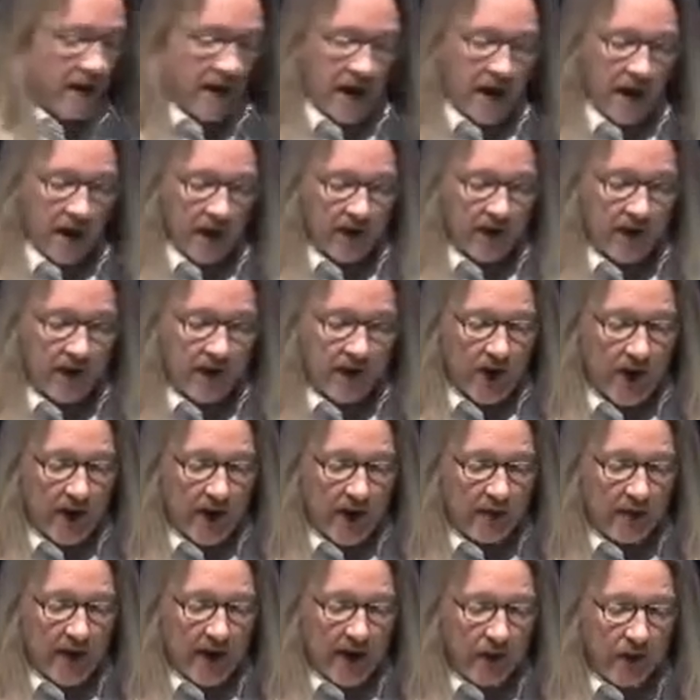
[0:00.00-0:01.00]
I'll
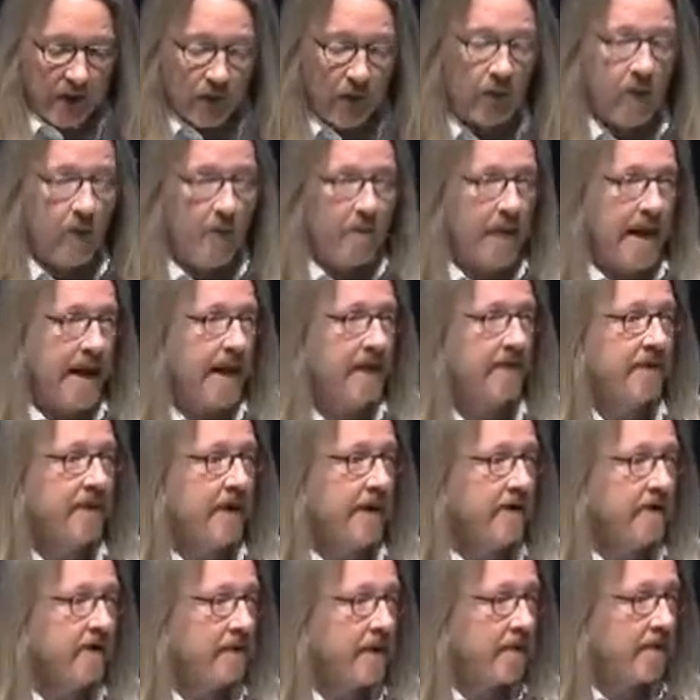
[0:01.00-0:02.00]
talk about who will
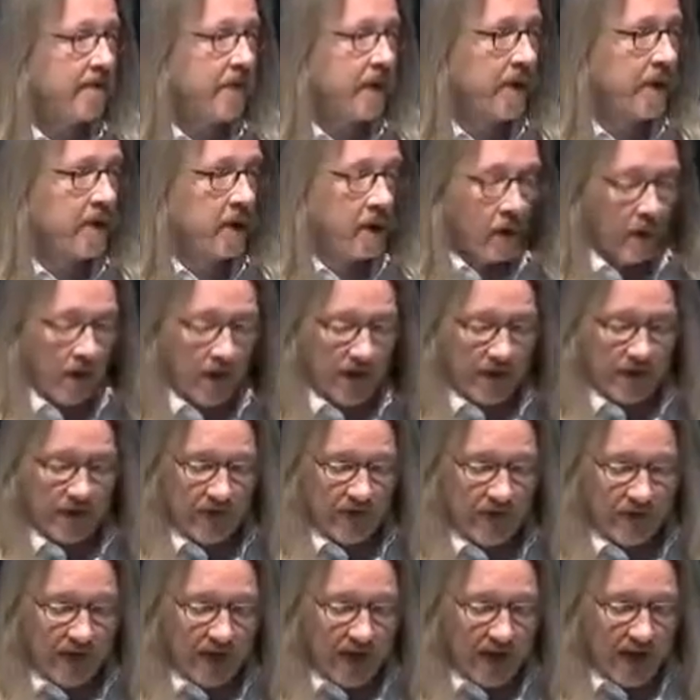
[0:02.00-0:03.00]
benefit from the
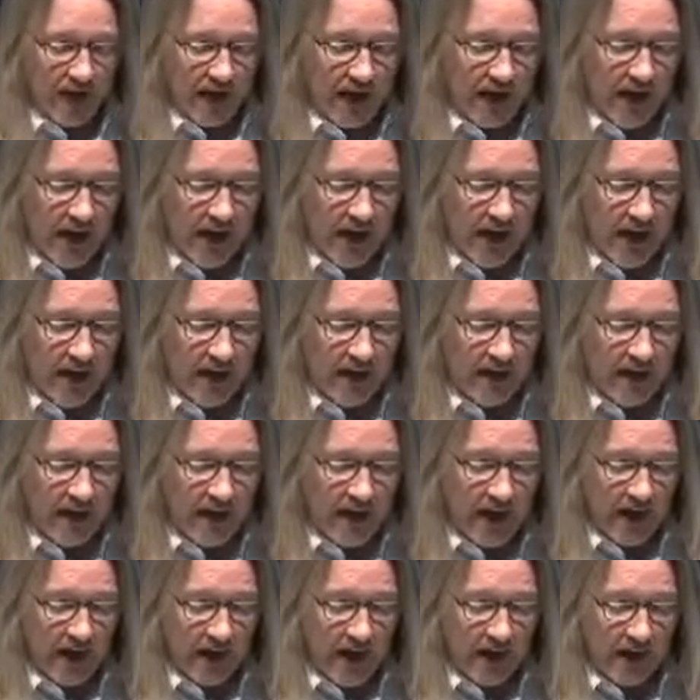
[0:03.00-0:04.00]
course, and
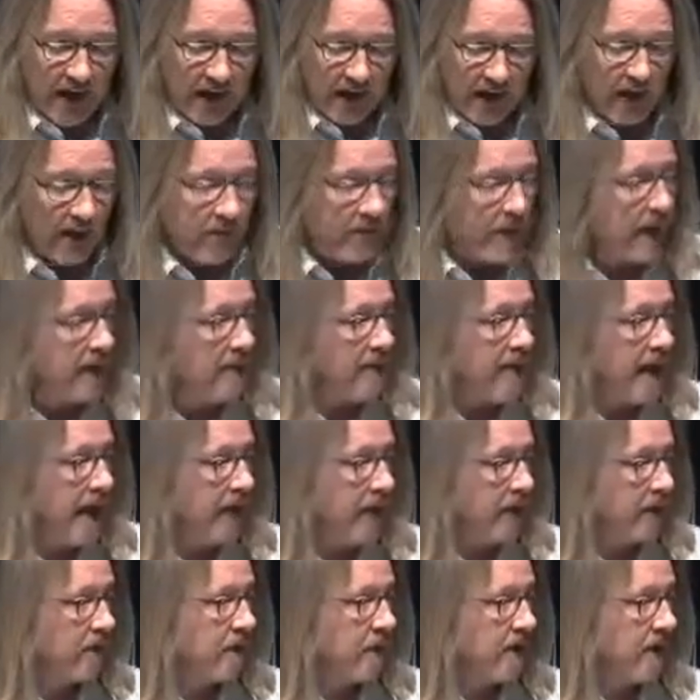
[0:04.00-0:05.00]
a little bit
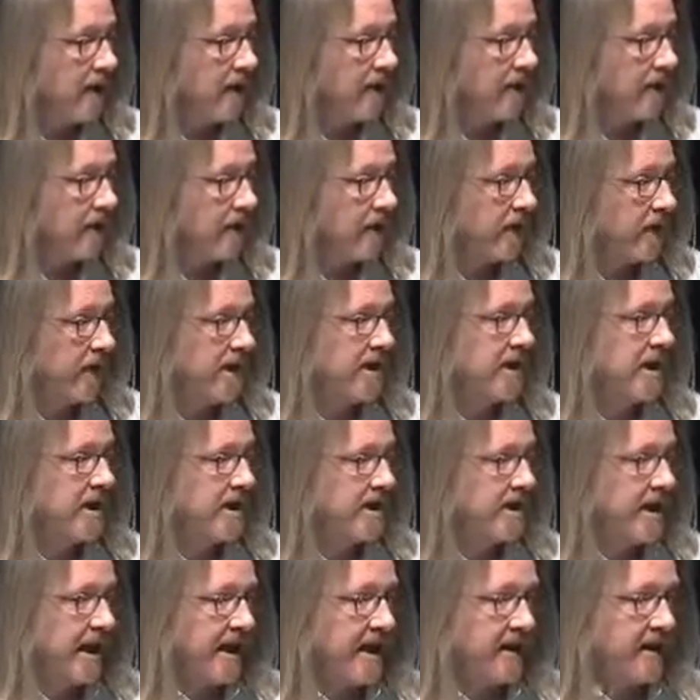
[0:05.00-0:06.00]
about sort of the
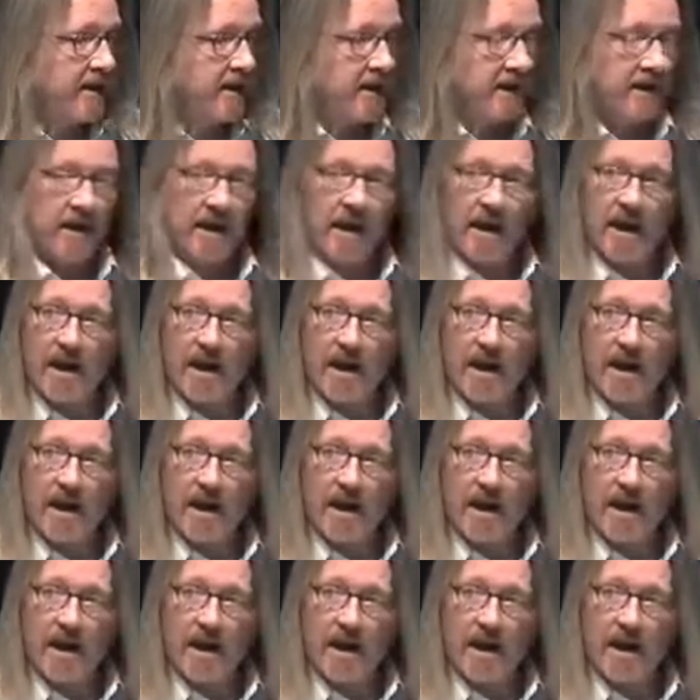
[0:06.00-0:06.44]
detailed